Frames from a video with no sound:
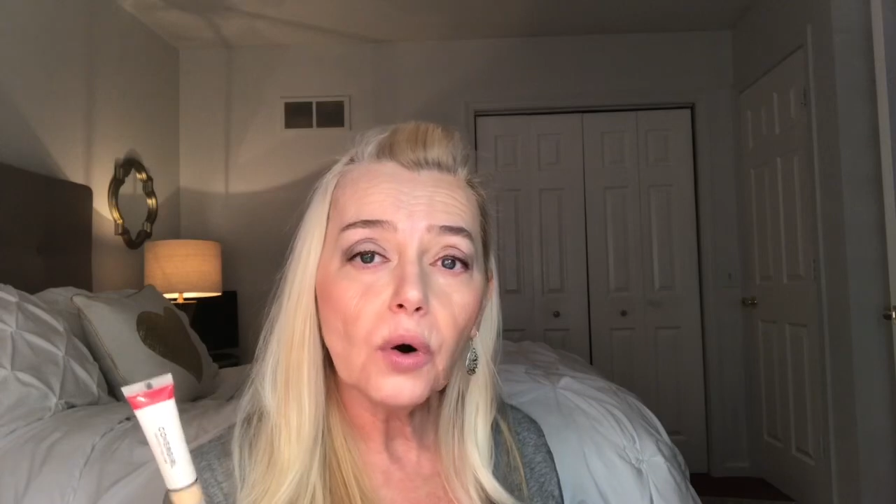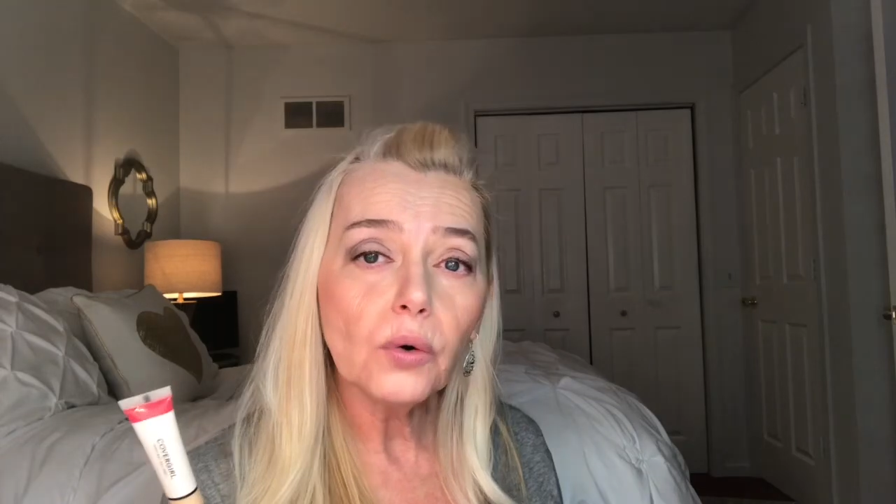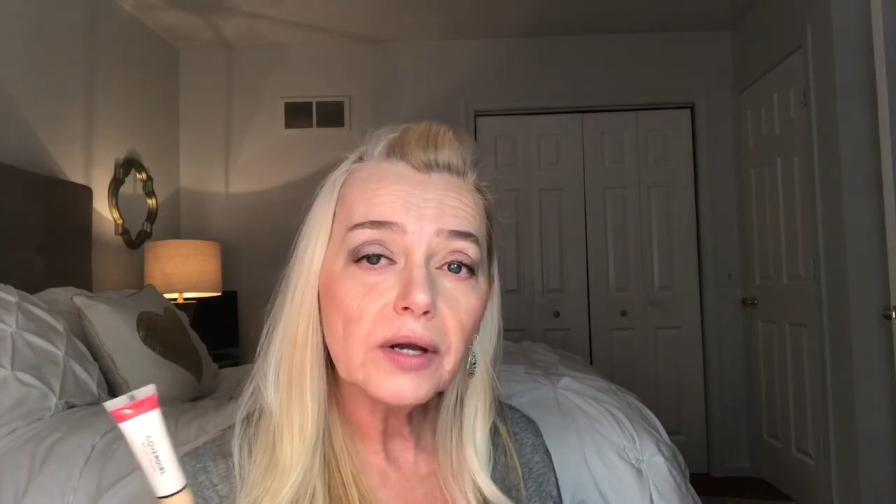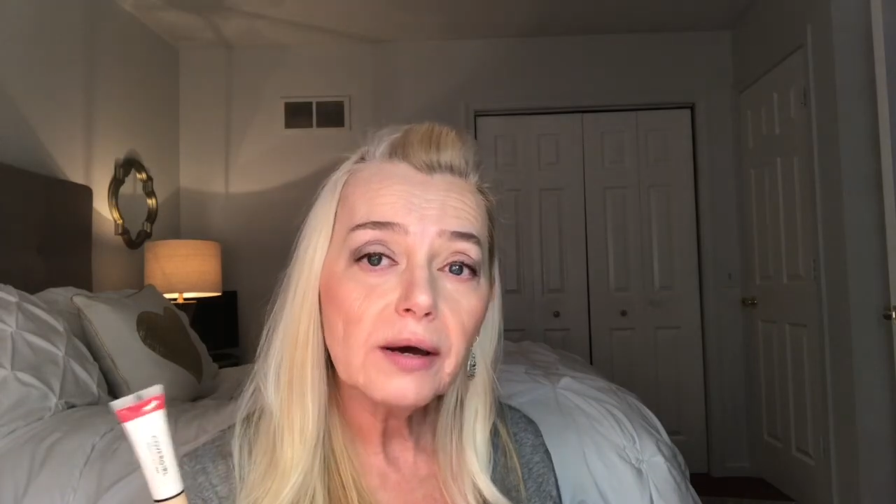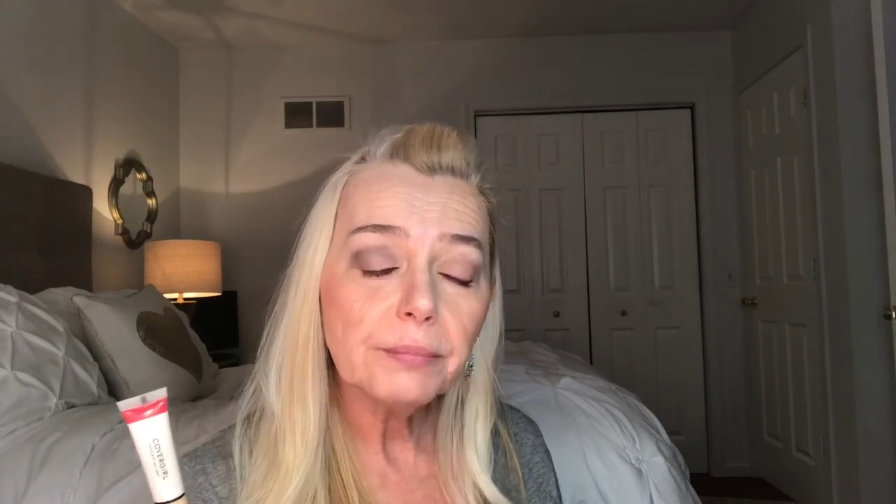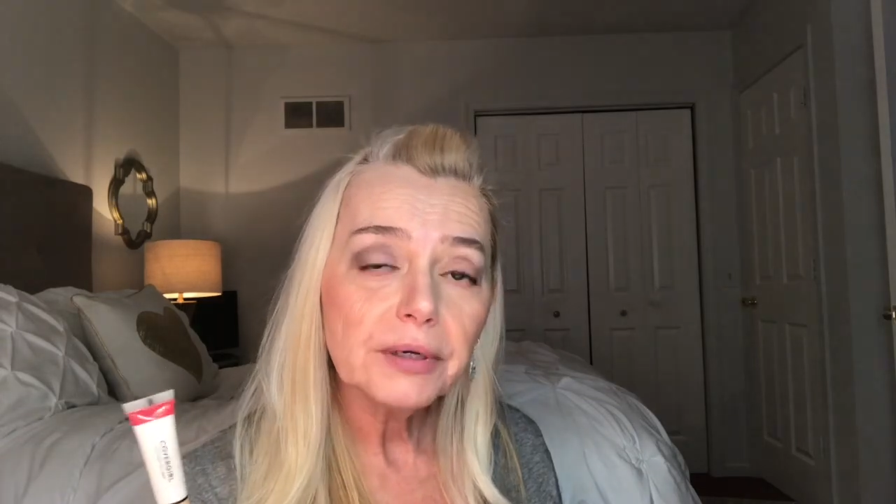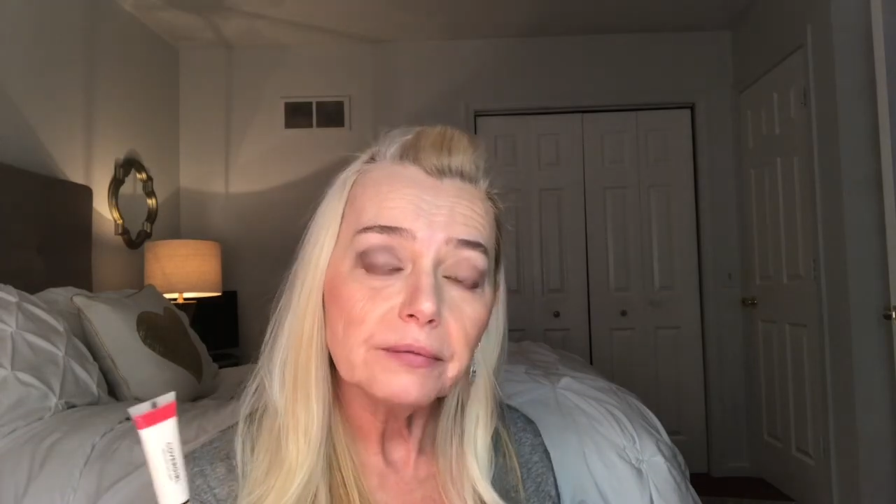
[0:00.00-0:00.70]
hold up